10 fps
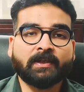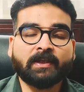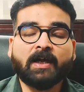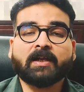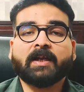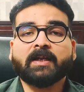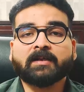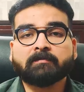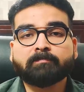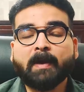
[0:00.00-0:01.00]

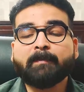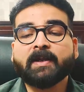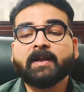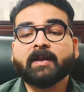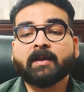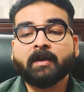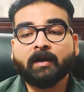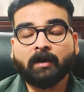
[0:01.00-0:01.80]
learning, memory,